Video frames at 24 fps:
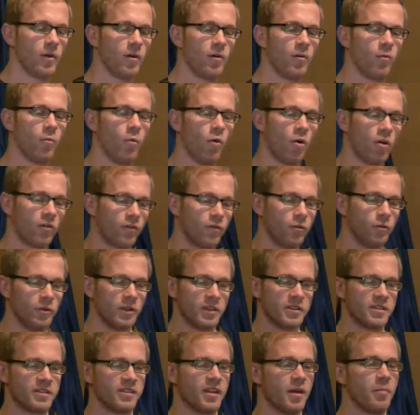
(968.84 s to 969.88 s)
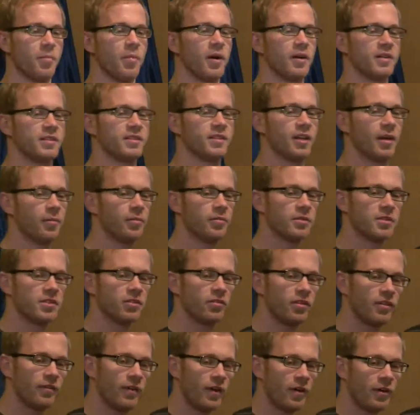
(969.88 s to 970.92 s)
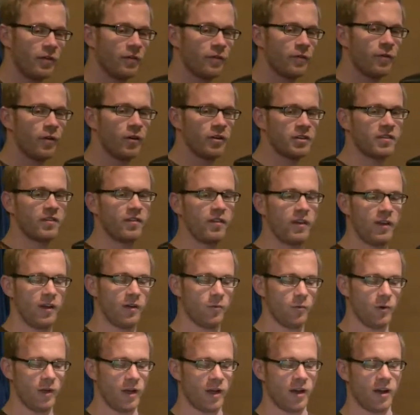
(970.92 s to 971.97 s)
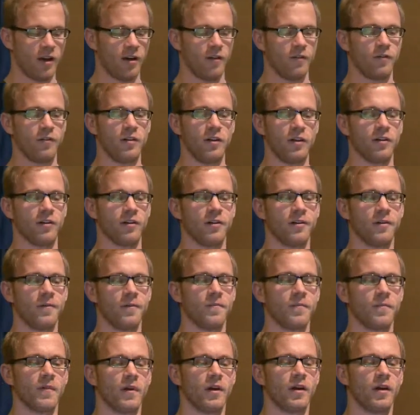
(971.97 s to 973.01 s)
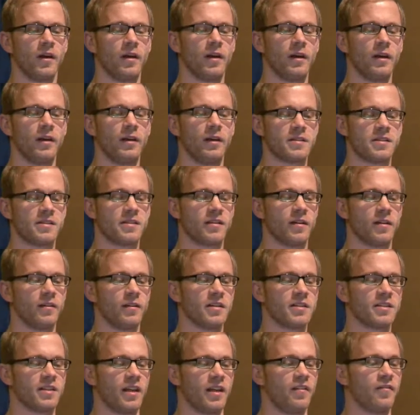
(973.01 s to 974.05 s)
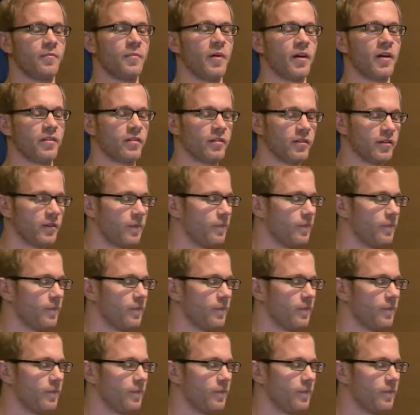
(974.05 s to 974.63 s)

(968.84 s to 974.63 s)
walk through it step by step. So the very first thing we have here is the save method.